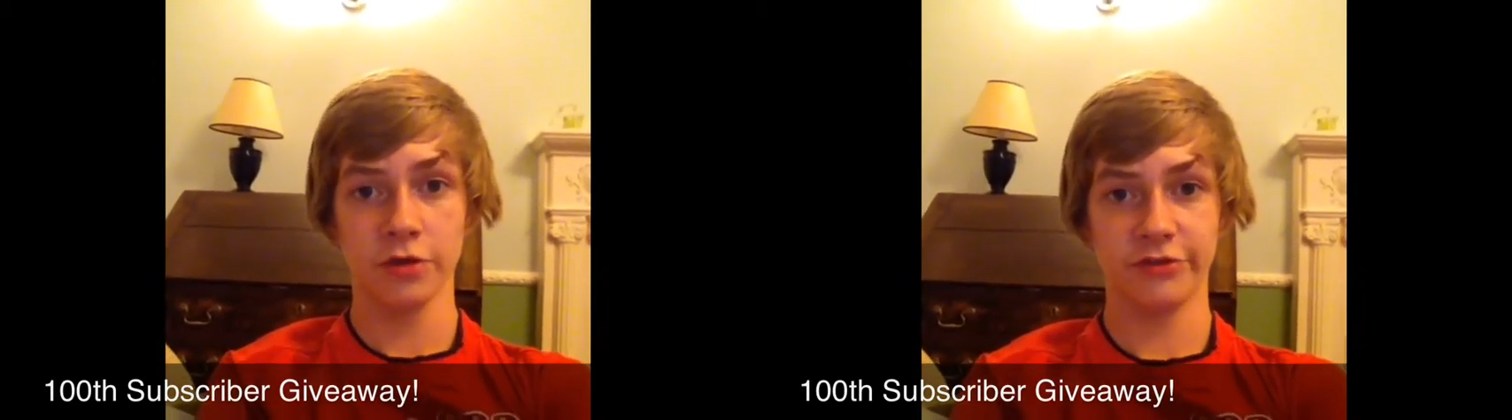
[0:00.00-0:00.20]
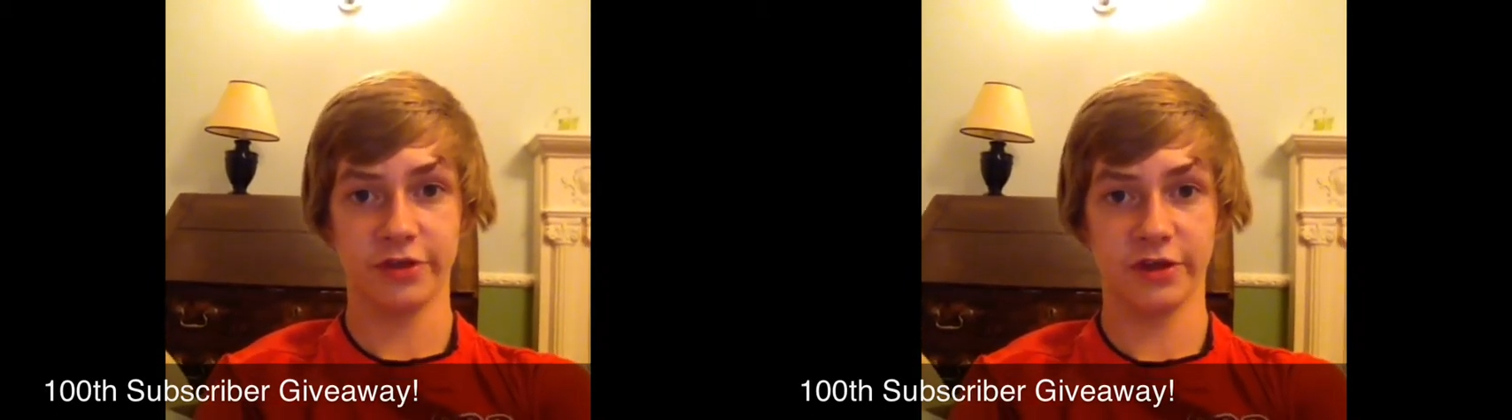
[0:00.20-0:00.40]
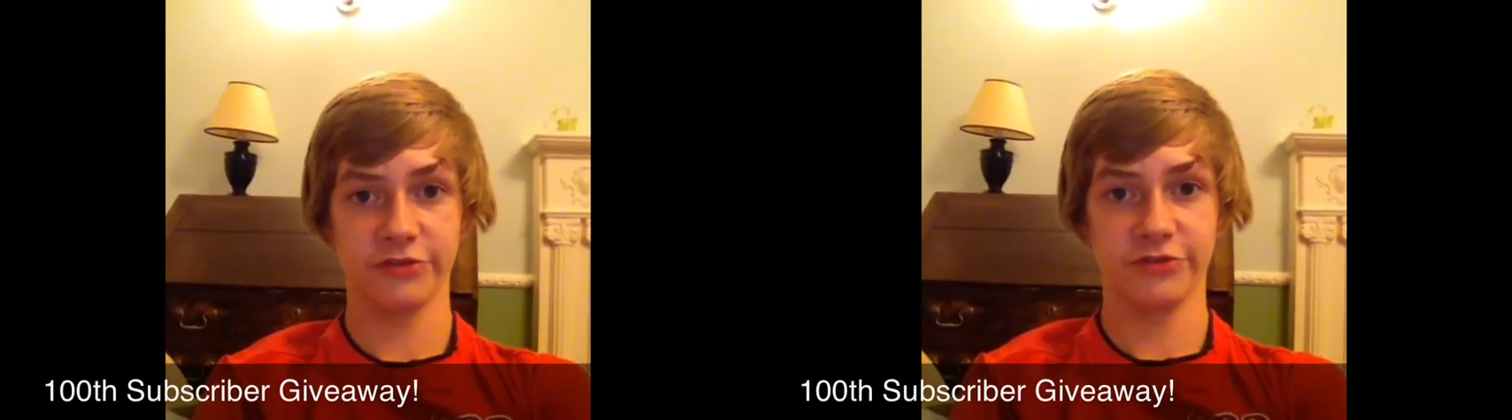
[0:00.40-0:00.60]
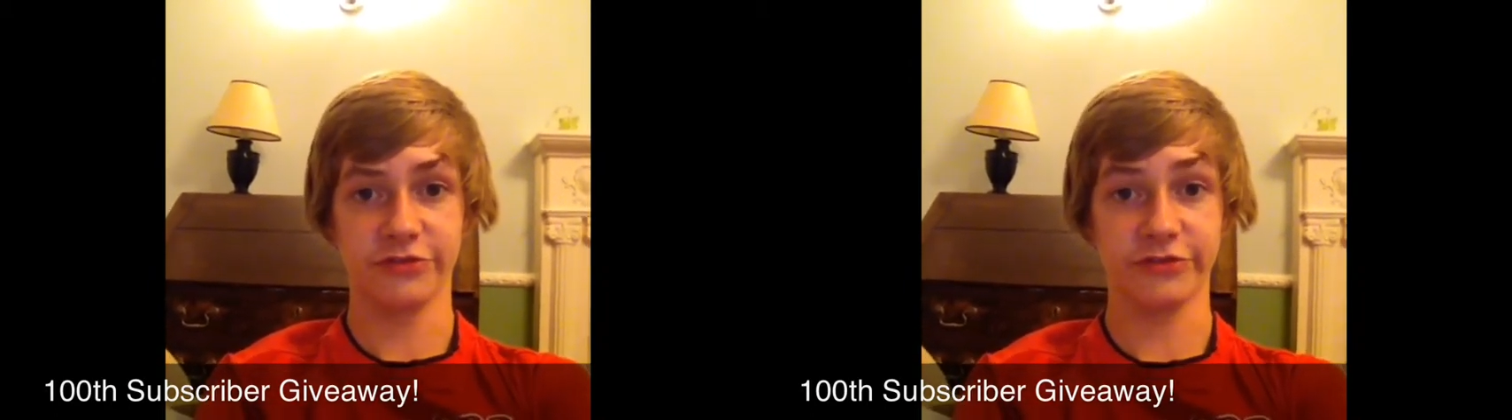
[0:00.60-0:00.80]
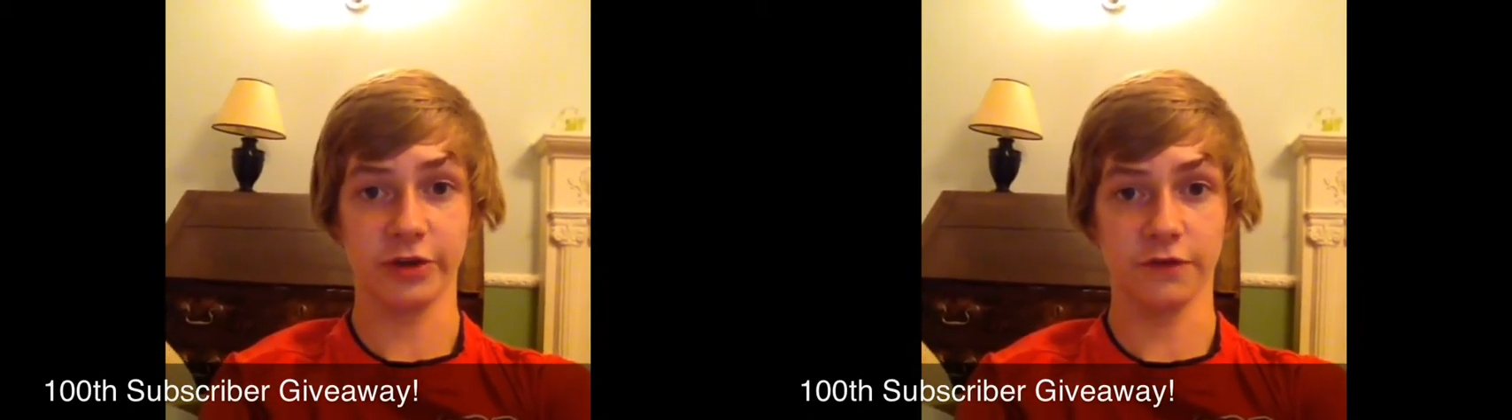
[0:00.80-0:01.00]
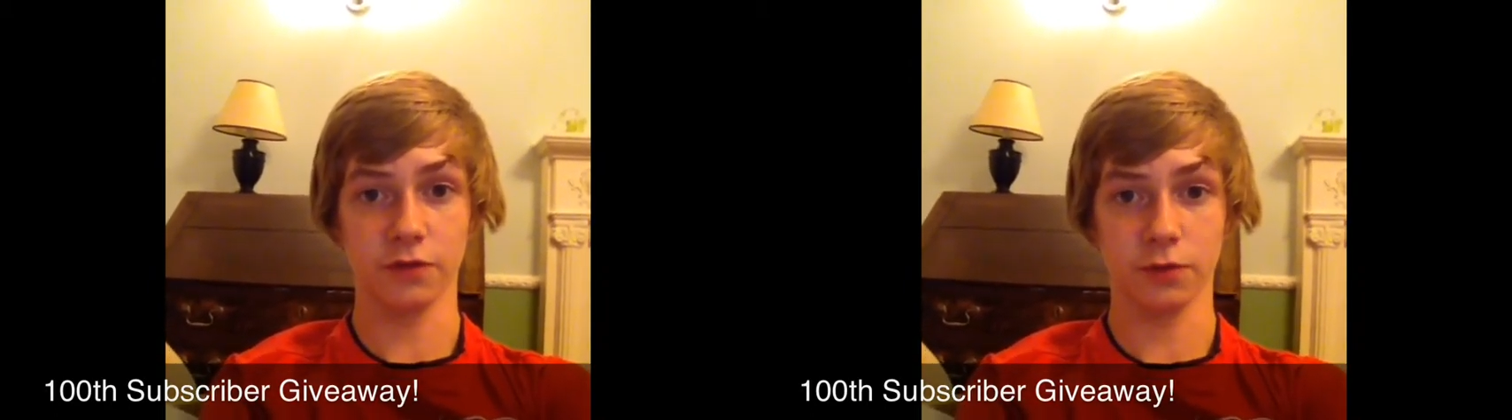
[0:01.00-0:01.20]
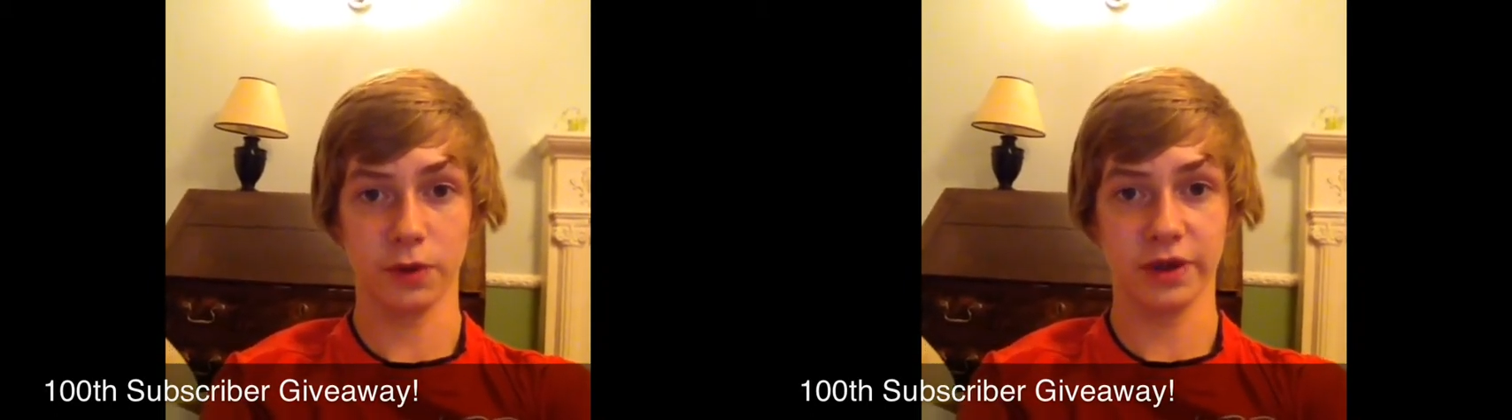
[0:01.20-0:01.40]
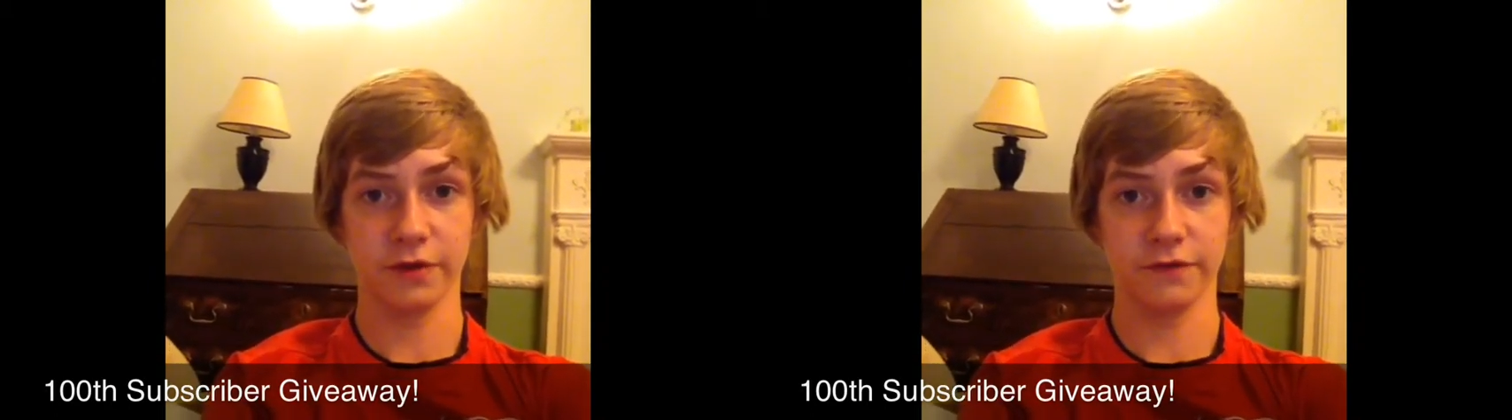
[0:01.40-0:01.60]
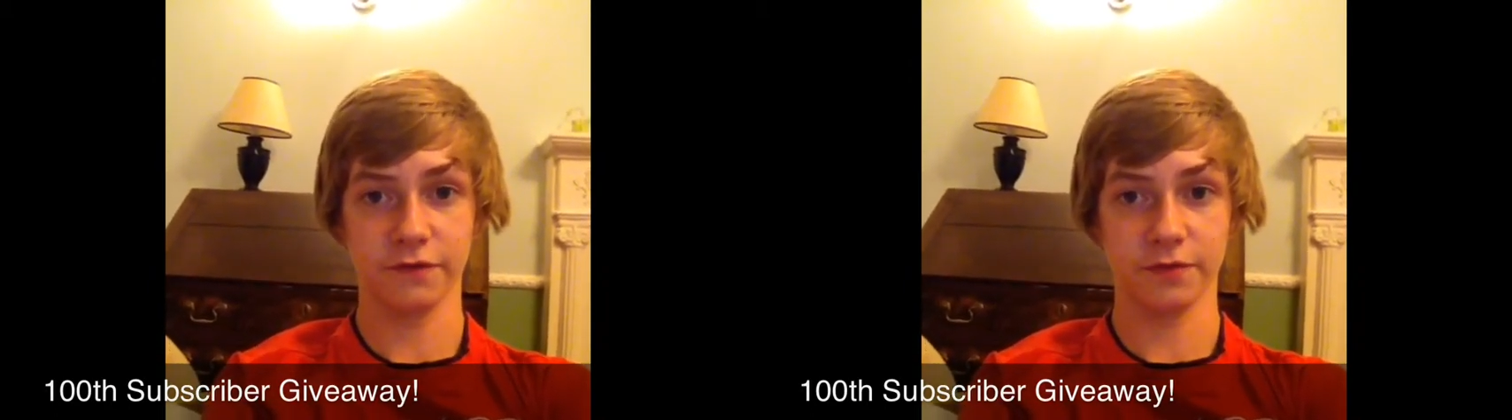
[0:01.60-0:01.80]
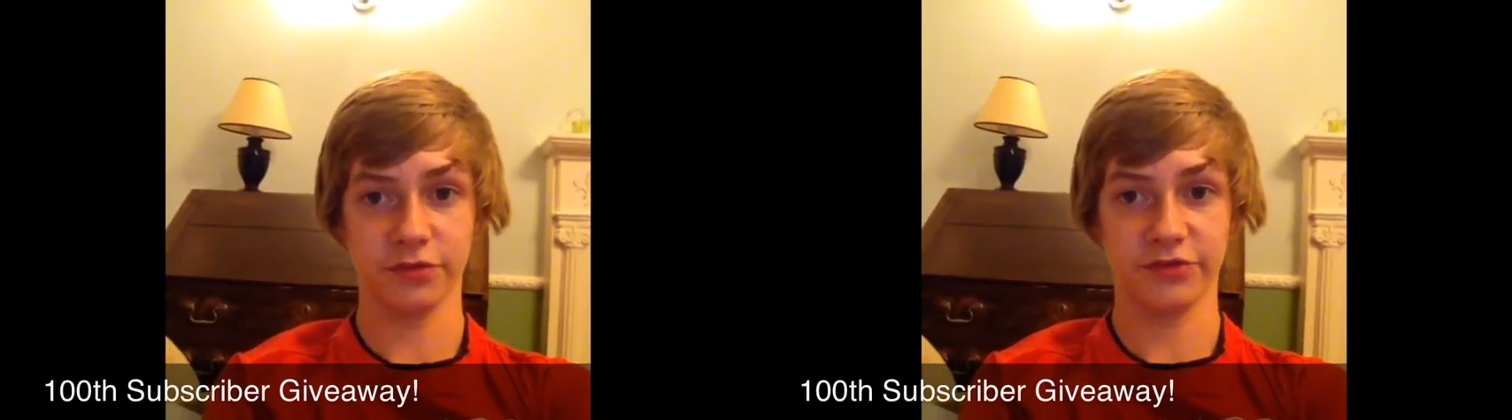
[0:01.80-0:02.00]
So that's just over a week from